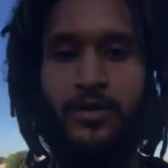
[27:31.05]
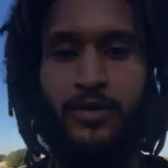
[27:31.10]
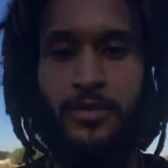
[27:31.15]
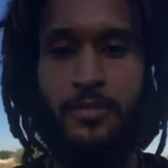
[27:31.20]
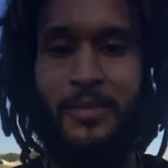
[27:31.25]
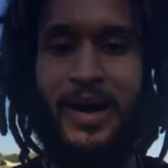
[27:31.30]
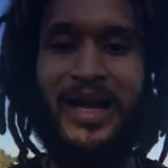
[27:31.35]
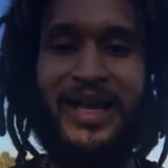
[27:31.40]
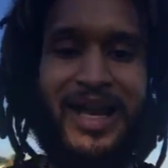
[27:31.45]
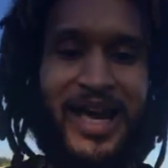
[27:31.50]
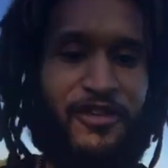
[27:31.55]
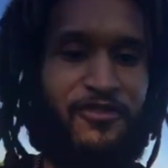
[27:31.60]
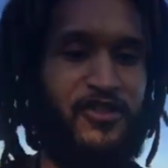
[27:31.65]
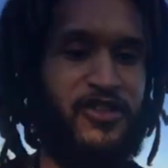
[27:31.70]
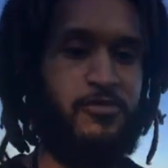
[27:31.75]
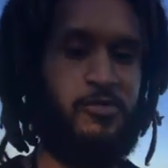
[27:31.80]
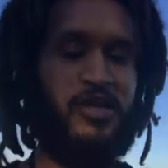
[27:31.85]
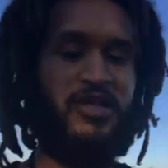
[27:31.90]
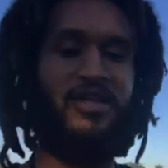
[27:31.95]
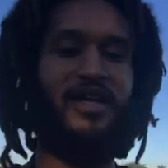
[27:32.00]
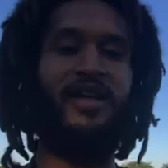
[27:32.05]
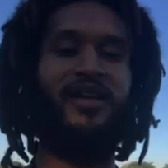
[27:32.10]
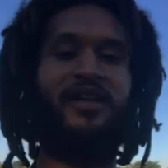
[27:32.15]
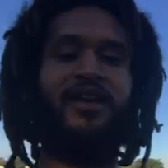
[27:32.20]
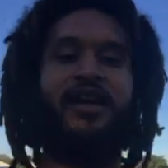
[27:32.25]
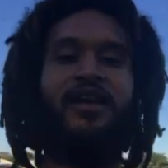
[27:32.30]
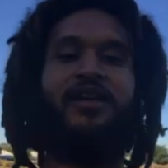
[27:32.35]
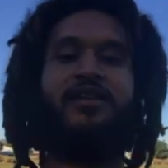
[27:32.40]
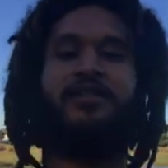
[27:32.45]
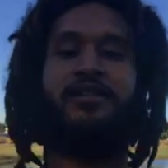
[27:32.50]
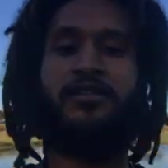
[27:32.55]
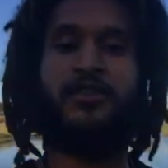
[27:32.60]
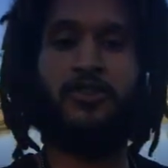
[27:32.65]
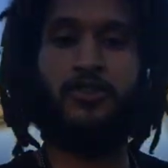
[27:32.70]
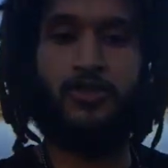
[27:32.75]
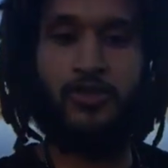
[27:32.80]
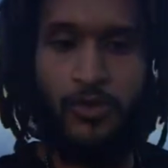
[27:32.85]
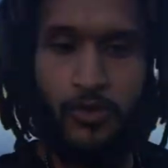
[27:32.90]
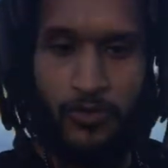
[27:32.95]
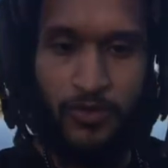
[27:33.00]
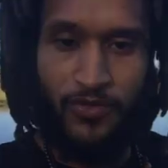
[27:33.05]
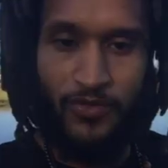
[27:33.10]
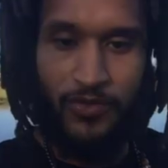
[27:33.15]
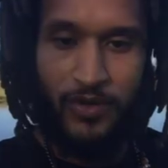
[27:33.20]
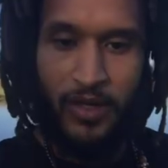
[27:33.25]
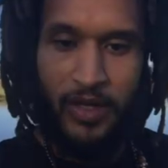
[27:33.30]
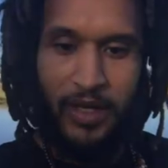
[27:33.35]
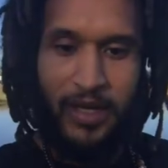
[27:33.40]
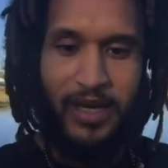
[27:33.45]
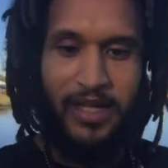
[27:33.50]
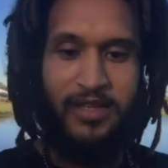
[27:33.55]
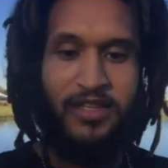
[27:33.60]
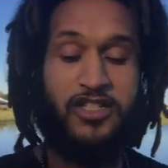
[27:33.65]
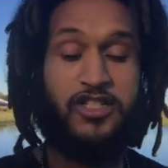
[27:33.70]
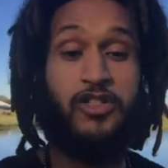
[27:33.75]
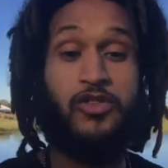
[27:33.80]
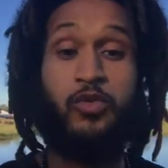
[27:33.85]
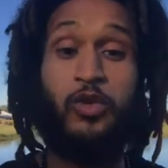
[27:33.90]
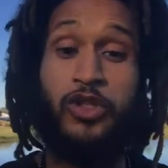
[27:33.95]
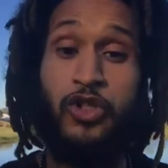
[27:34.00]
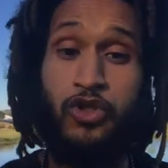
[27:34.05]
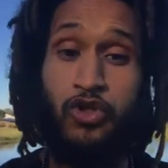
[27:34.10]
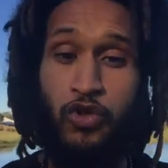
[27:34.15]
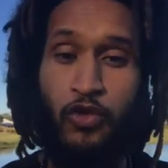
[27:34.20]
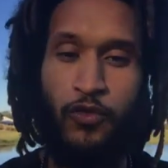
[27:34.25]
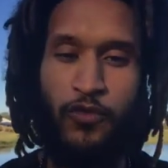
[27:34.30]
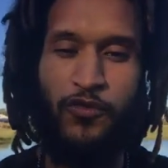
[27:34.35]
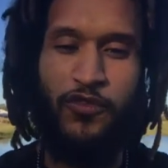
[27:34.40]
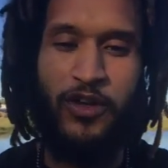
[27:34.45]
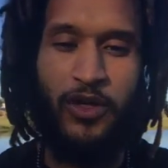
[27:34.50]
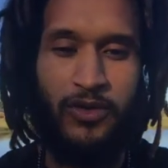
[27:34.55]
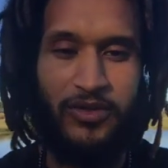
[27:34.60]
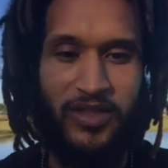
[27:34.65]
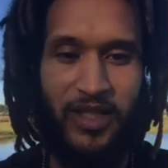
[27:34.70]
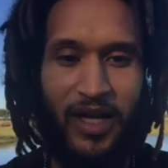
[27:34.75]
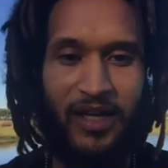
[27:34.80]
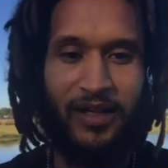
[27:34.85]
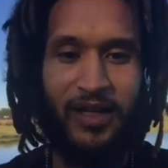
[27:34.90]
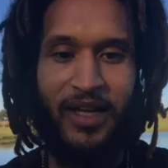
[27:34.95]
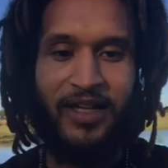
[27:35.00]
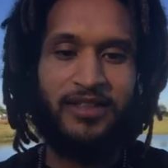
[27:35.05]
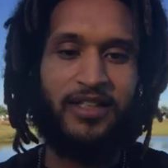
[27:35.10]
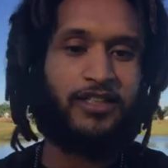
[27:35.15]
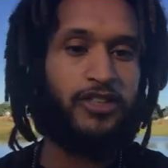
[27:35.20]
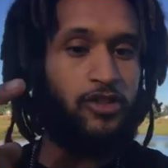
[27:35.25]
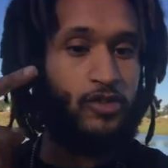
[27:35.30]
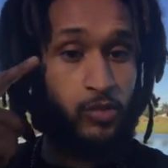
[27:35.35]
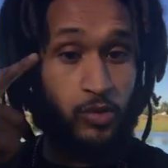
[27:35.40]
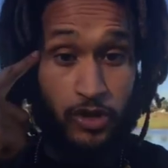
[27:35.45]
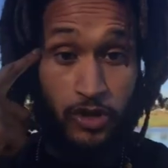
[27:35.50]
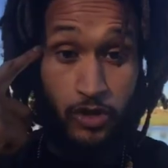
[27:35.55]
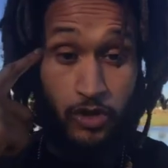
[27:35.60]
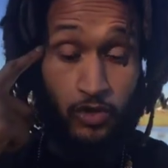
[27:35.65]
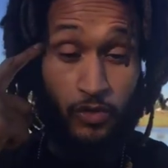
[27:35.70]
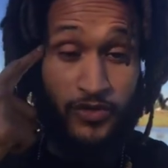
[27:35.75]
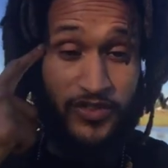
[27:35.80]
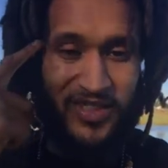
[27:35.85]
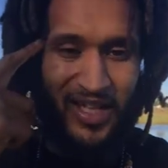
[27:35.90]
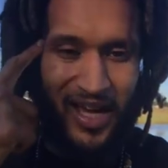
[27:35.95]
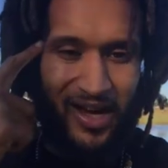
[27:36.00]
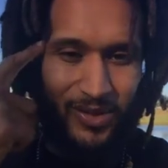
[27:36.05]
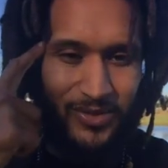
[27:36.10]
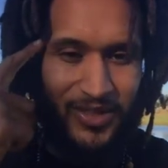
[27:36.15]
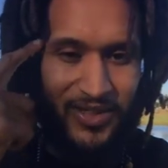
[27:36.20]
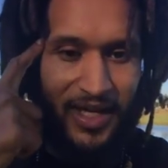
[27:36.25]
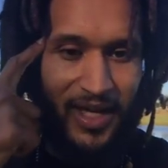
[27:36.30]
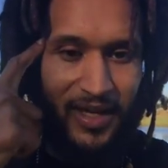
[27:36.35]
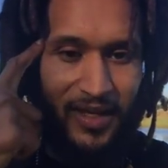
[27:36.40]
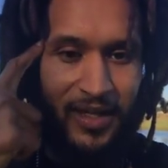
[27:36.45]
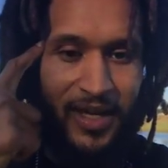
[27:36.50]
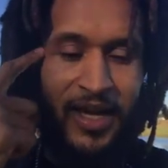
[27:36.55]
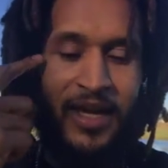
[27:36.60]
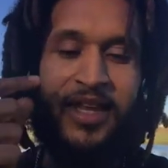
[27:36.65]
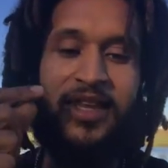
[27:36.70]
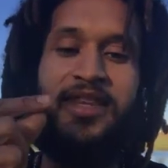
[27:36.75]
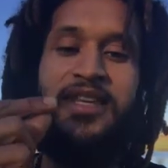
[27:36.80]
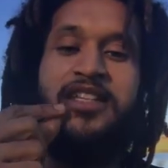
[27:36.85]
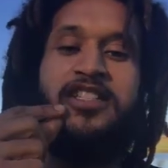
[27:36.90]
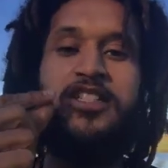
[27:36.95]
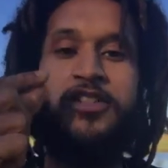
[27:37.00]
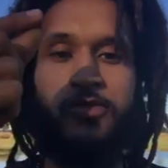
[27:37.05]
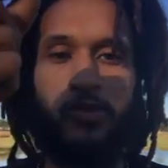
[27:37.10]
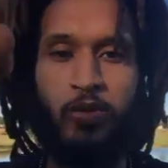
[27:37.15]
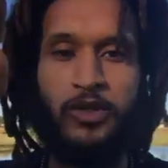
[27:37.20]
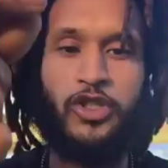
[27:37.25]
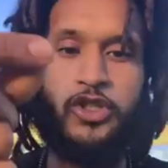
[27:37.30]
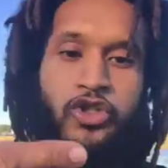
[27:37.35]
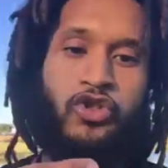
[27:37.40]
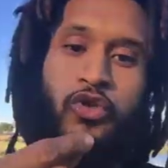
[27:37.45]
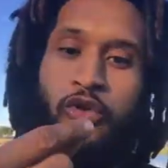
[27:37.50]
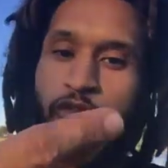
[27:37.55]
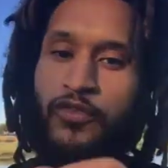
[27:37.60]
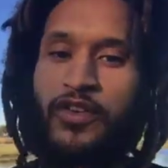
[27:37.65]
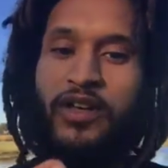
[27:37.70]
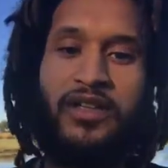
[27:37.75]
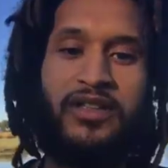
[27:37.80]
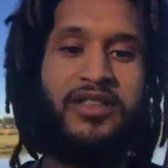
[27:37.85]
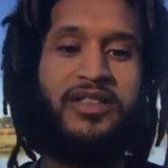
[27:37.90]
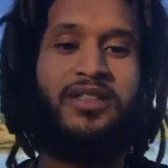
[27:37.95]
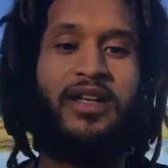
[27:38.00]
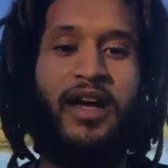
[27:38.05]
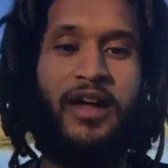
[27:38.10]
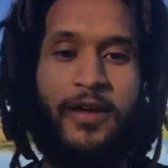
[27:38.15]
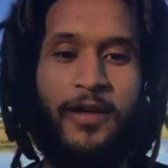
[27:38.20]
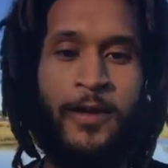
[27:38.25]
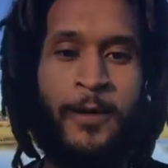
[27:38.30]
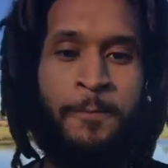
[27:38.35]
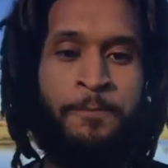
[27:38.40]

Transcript: My life has been dedicated to the truth. And this is what the truth feels like. This is what the truth sounds like. This is what the truth looks like.